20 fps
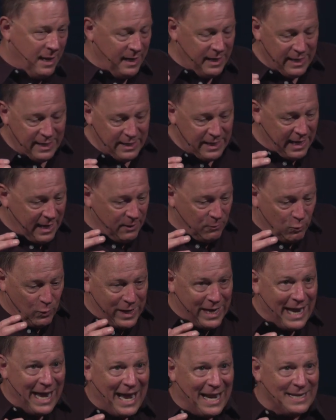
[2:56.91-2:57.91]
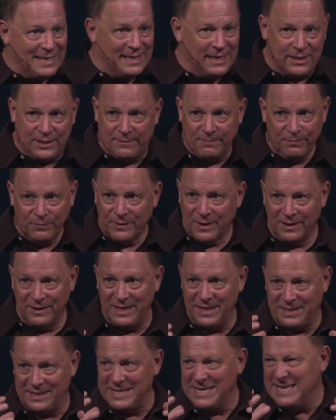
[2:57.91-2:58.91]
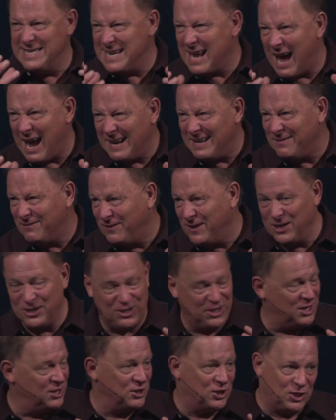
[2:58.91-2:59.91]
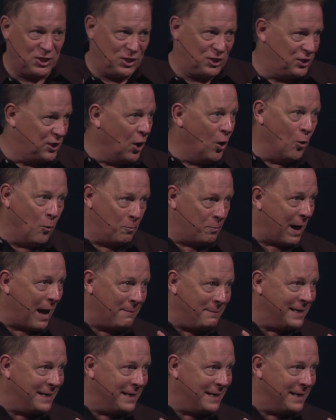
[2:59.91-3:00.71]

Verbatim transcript: and, and we had this, this night vision scope.